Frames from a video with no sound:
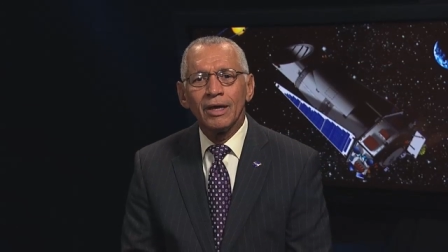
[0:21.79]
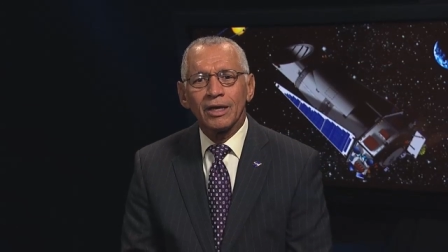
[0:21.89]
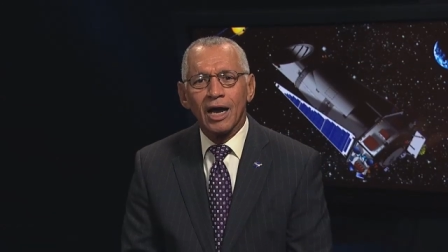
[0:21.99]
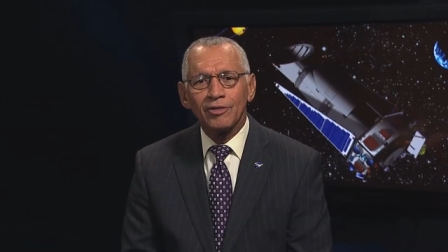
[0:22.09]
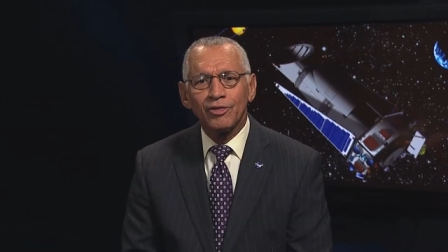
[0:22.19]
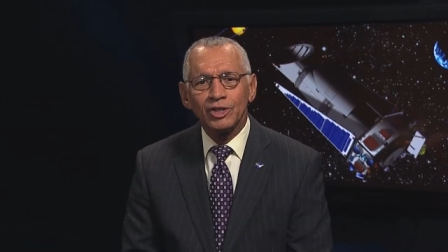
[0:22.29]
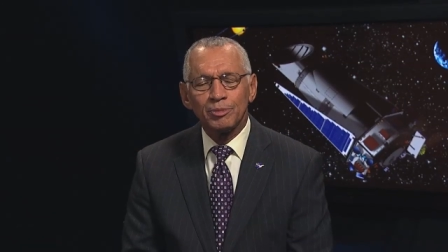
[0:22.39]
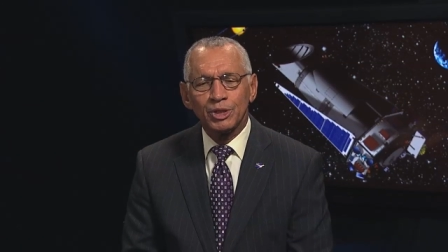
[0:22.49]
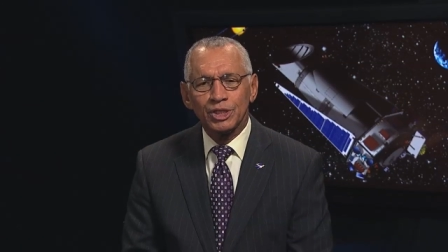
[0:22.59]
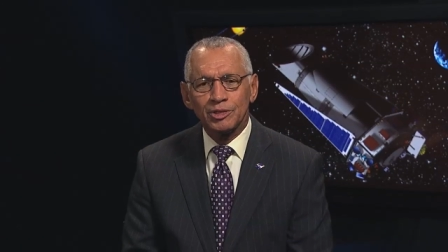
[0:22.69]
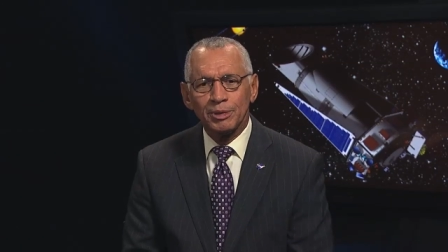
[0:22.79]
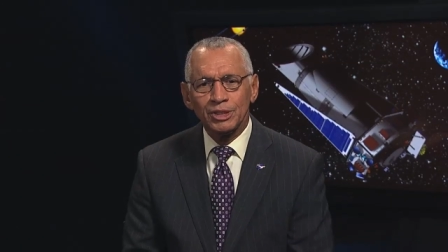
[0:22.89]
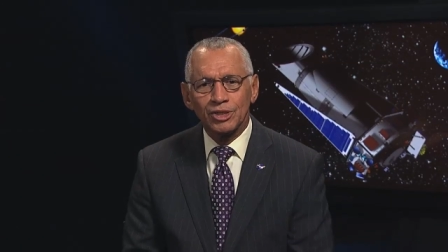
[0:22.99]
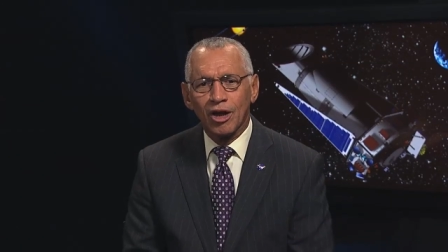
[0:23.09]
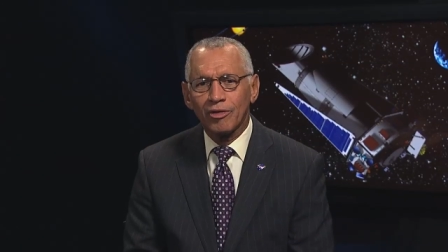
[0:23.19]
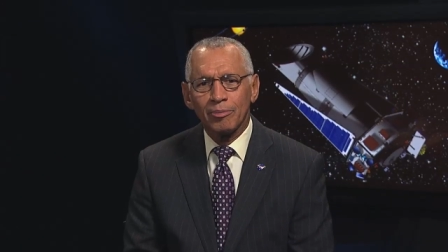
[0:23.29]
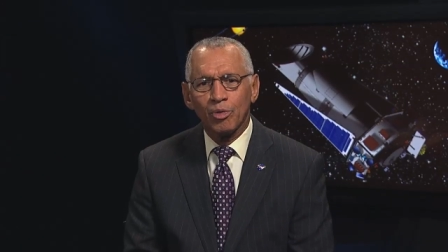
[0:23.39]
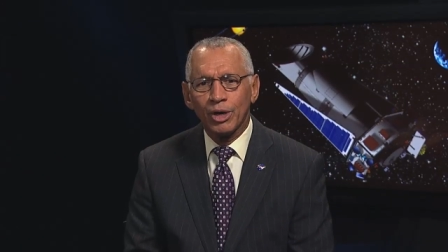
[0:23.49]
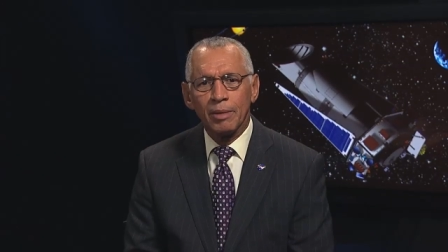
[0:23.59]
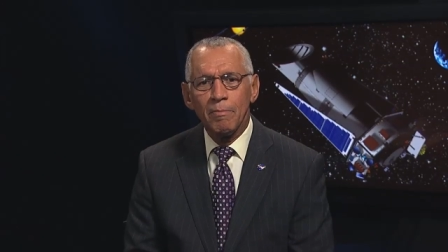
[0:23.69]
Conference participants are
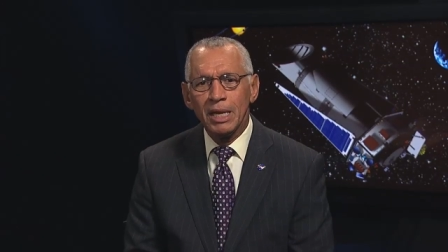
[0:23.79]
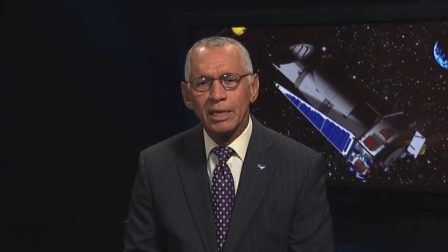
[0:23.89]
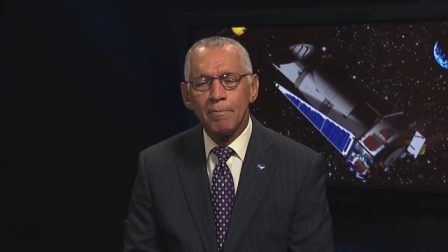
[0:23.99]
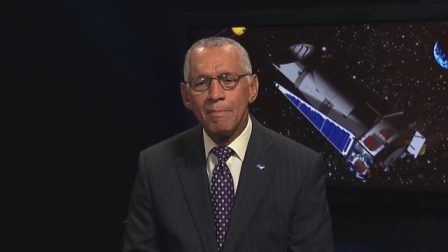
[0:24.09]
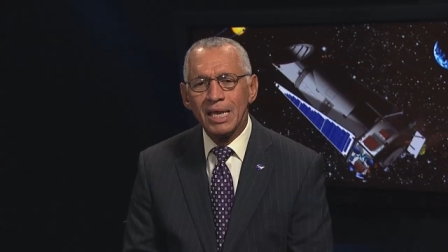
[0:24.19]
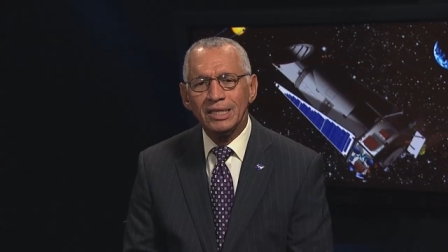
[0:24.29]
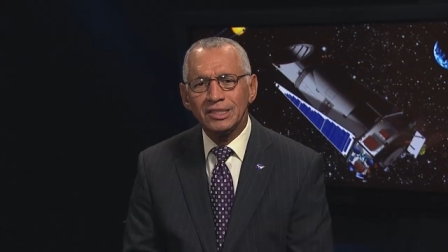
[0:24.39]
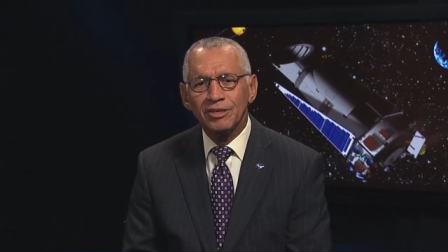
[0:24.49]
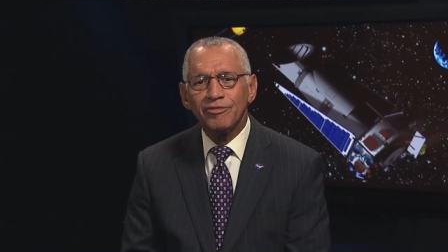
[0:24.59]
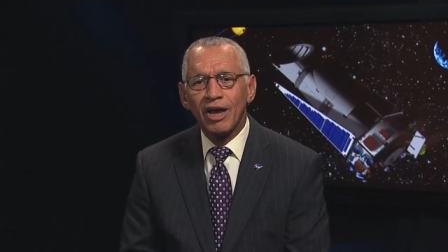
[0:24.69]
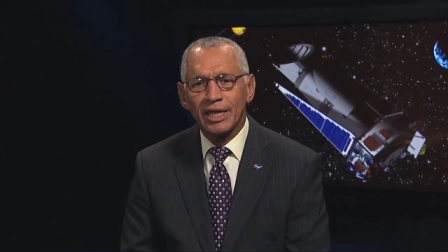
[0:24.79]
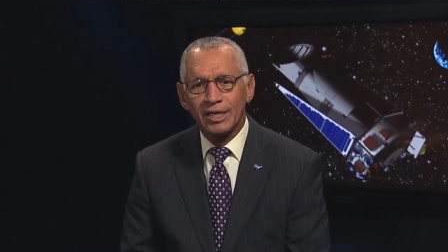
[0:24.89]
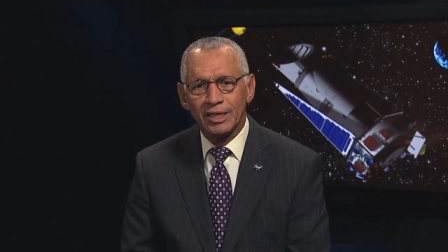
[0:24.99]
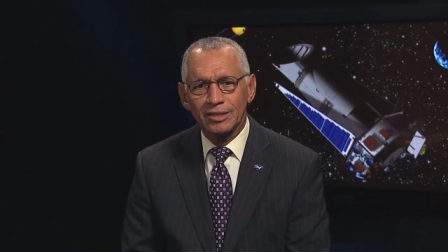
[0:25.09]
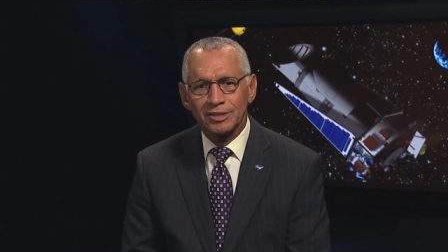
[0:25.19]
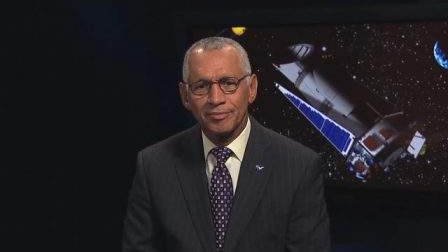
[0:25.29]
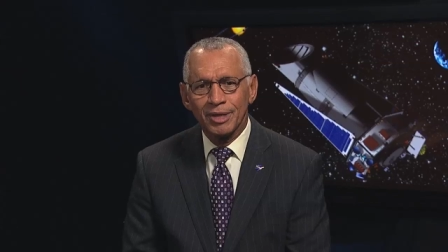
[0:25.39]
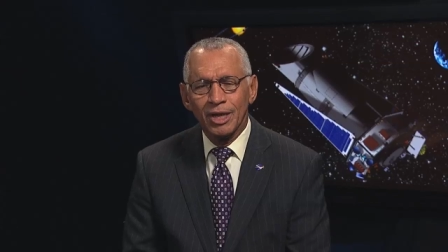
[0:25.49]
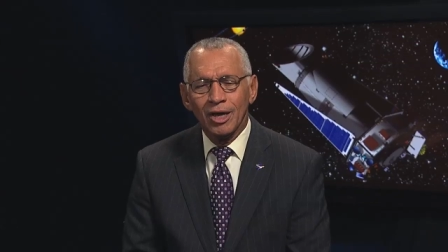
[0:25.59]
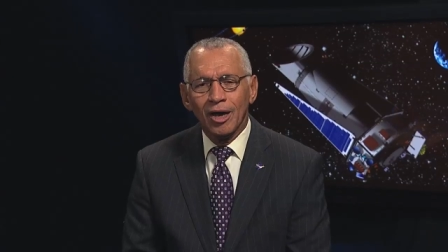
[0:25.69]
reporting many amazing findings.
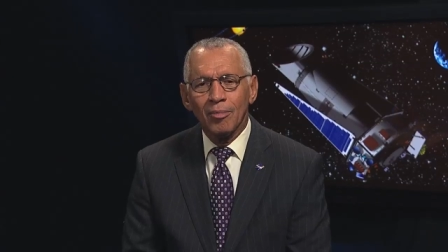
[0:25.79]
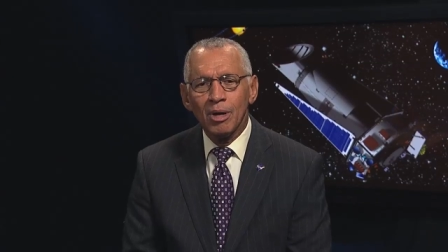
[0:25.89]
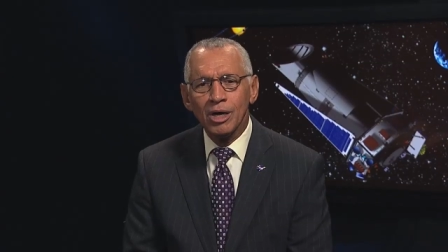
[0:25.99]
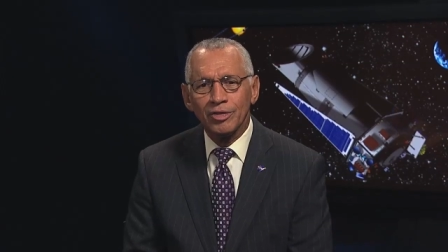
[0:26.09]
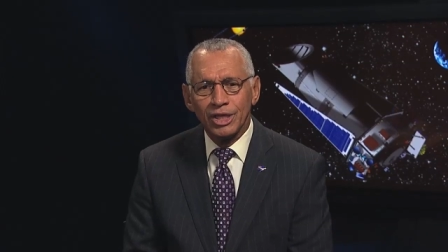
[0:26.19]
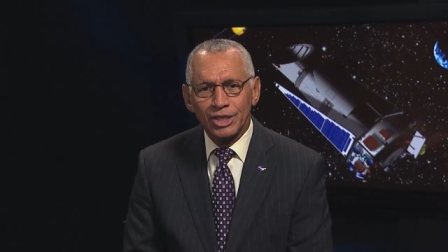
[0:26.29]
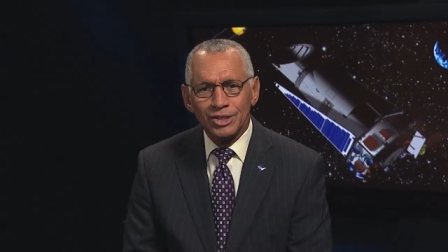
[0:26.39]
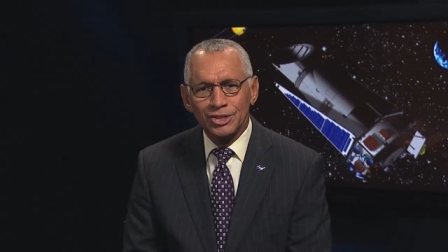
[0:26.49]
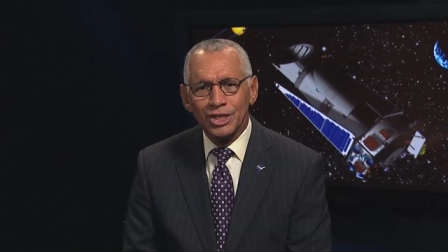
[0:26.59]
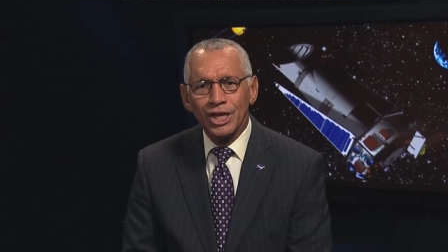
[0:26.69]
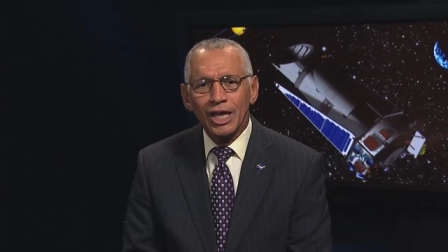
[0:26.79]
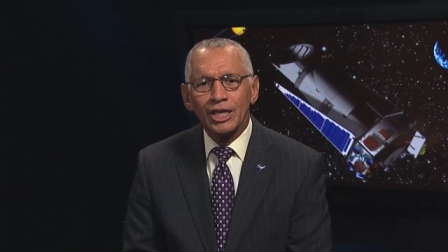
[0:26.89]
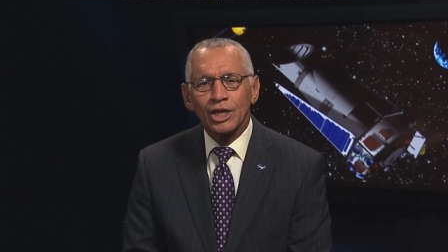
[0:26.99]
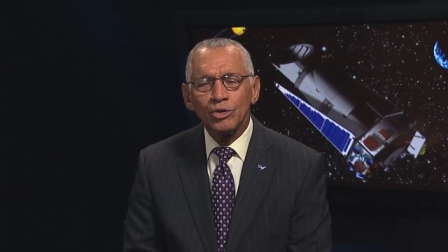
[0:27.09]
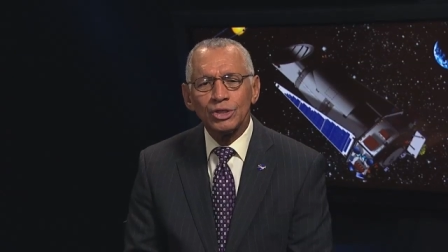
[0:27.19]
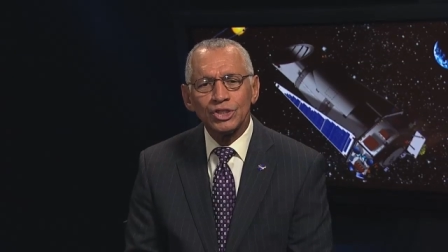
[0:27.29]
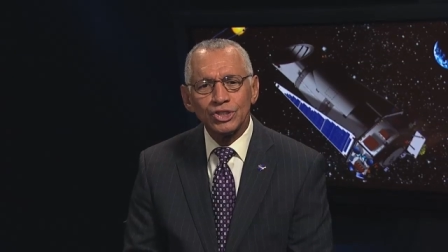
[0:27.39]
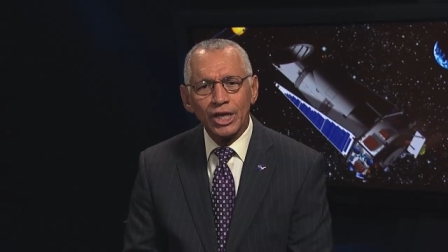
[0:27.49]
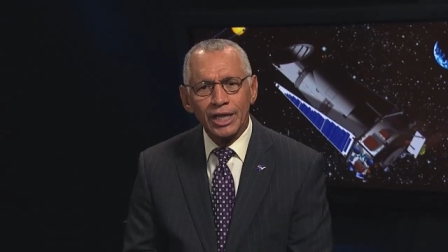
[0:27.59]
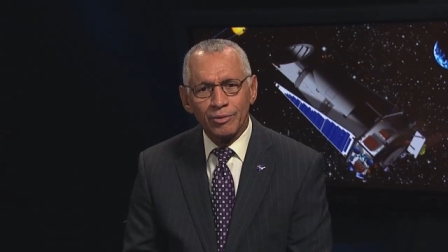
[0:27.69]
Among these include a
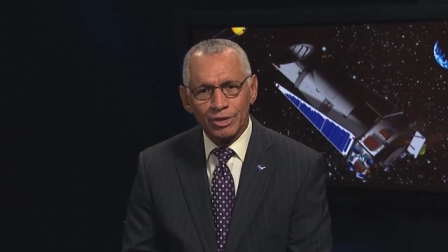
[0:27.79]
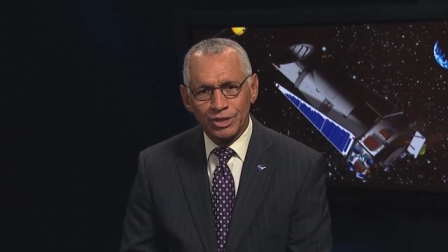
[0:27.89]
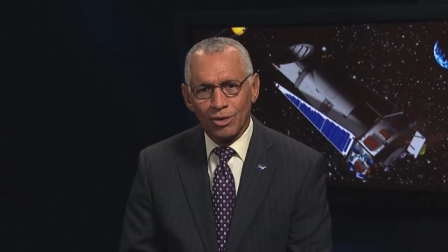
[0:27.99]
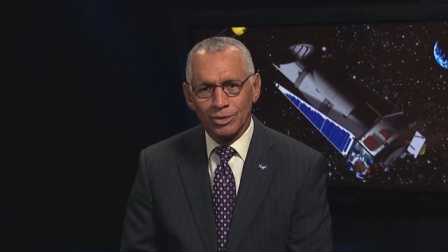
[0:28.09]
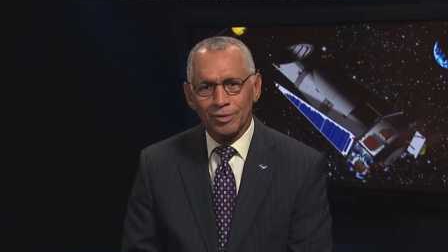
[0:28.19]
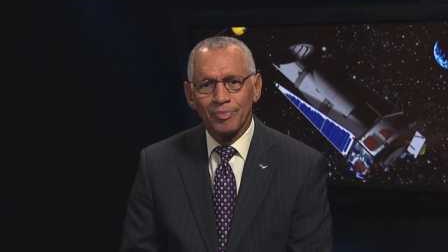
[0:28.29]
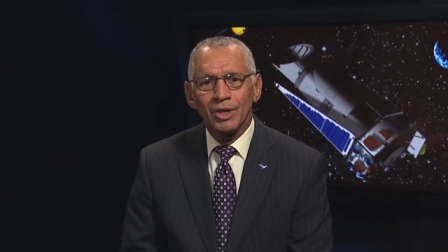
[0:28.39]
stunning result